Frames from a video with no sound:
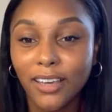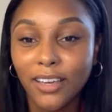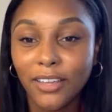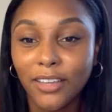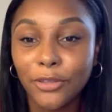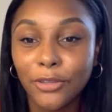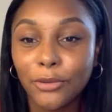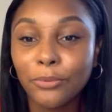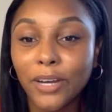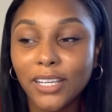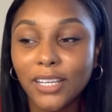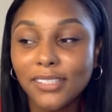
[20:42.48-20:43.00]

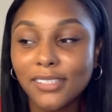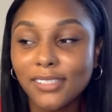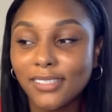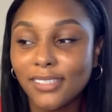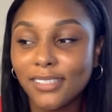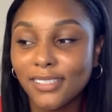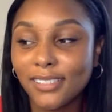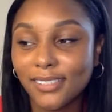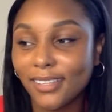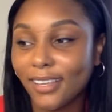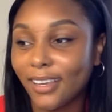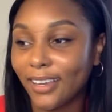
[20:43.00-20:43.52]
The rest
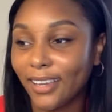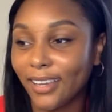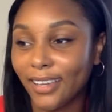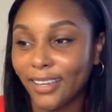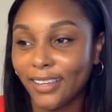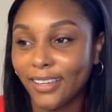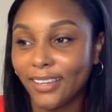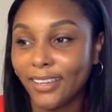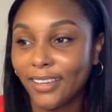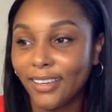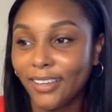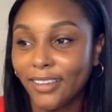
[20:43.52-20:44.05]
is like,
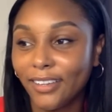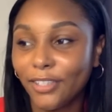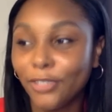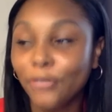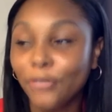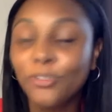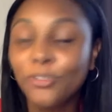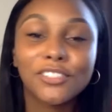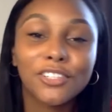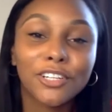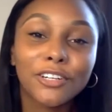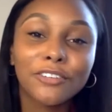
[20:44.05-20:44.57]
you
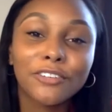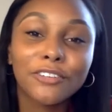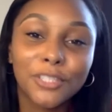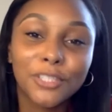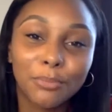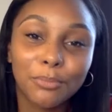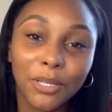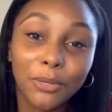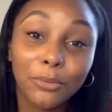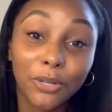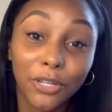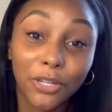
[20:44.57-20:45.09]
deserve to
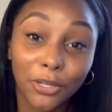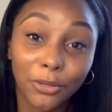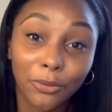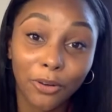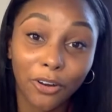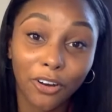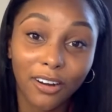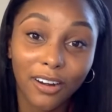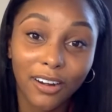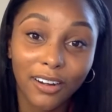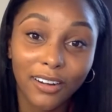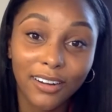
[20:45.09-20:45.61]
be where you
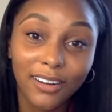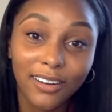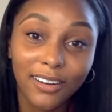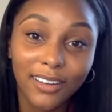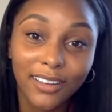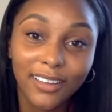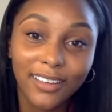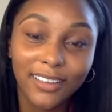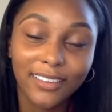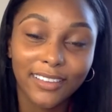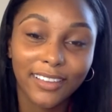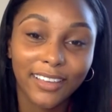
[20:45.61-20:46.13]
are.
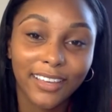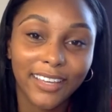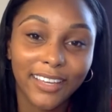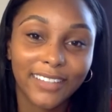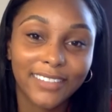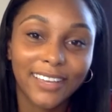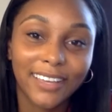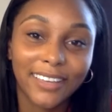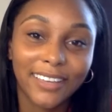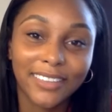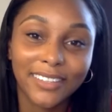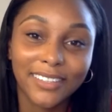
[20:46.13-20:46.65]
Like,
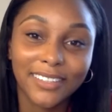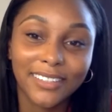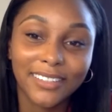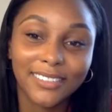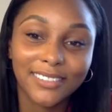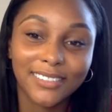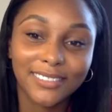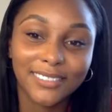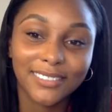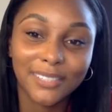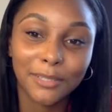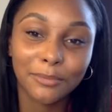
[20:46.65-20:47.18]
I think
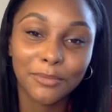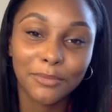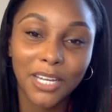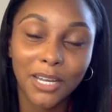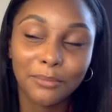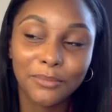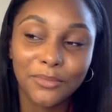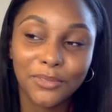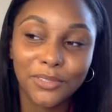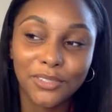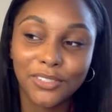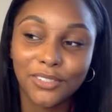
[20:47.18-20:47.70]

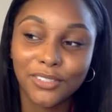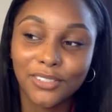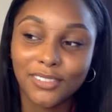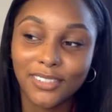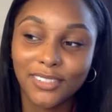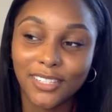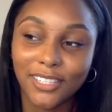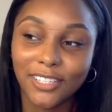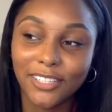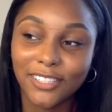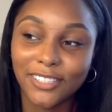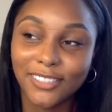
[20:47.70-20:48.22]
sometimes
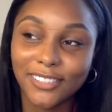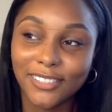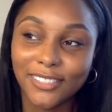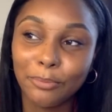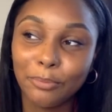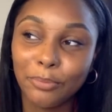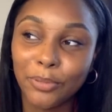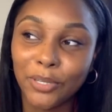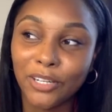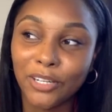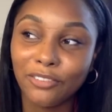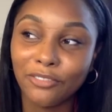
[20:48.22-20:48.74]
there's a
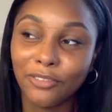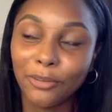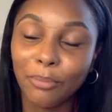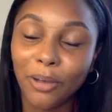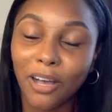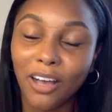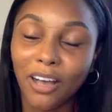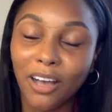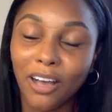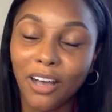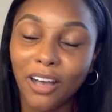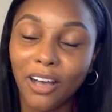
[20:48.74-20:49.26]
bit of
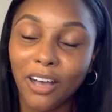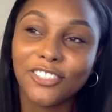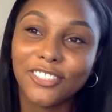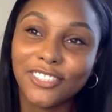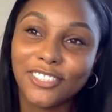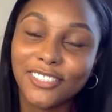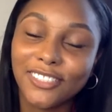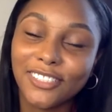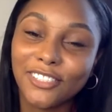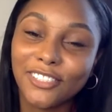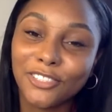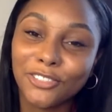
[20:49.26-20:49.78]
imposter
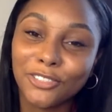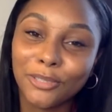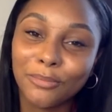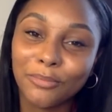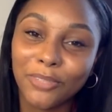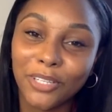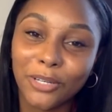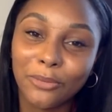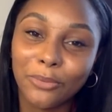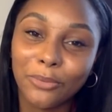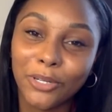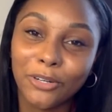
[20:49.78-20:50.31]
syndrome.
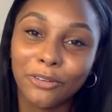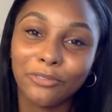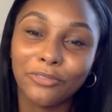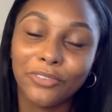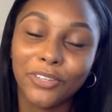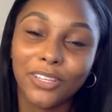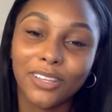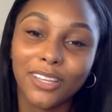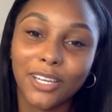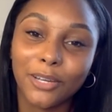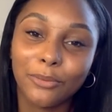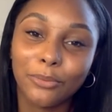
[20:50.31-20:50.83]
Like, we don't
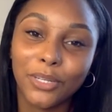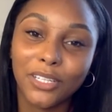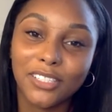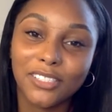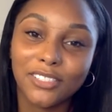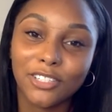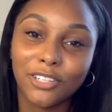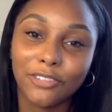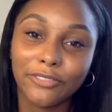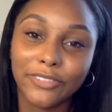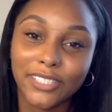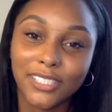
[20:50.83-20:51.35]
feel like we
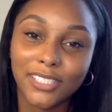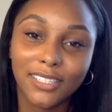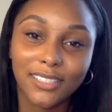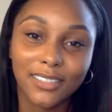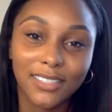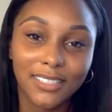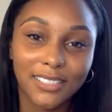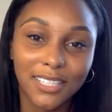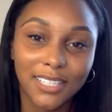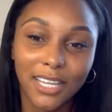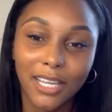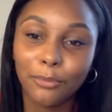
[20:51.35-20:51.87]
deserve a seat at
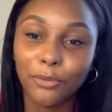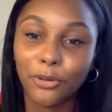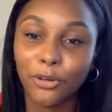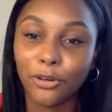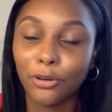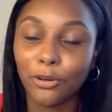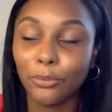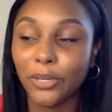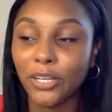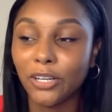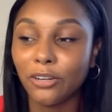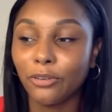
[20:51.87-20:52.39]
the table,
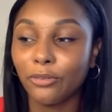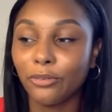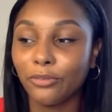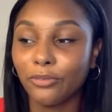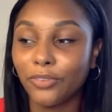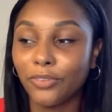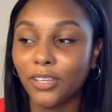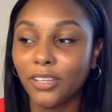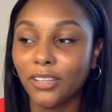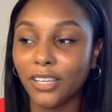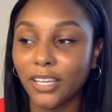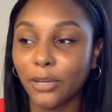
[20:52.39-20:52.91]
or we don't
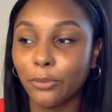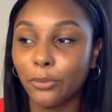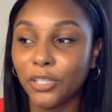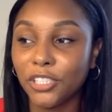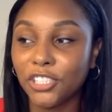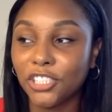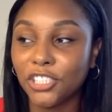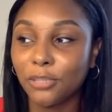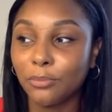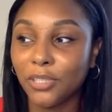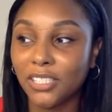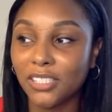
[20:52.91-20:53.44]
feel like we
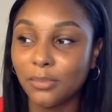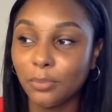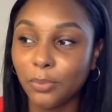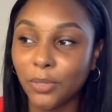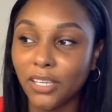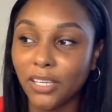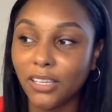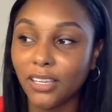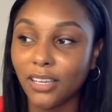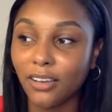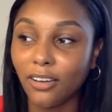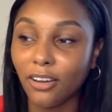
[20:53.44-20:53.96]
should be
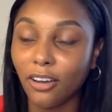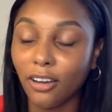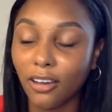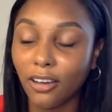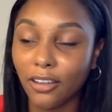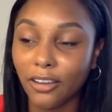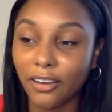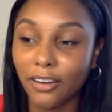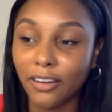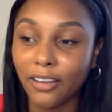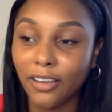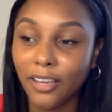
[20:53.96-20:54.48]
speaking
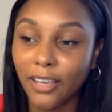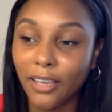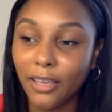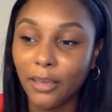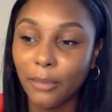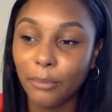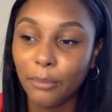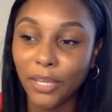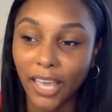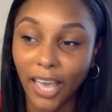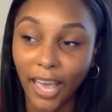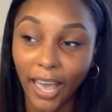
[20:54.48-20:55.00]
on
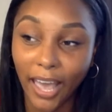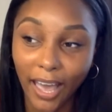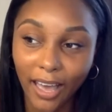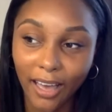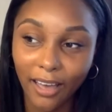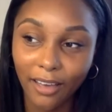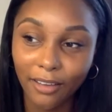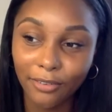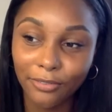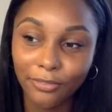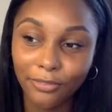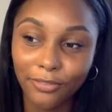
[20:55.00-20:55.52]

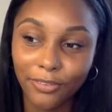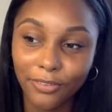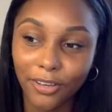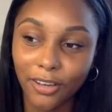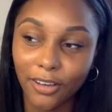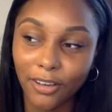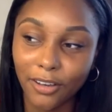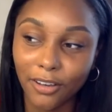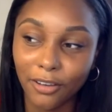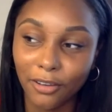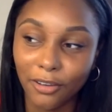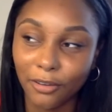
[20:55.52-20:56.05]
behalf
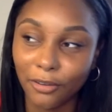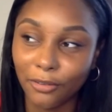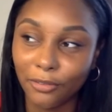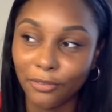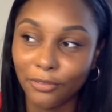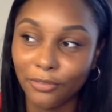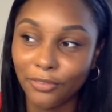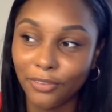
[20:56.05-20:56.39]
of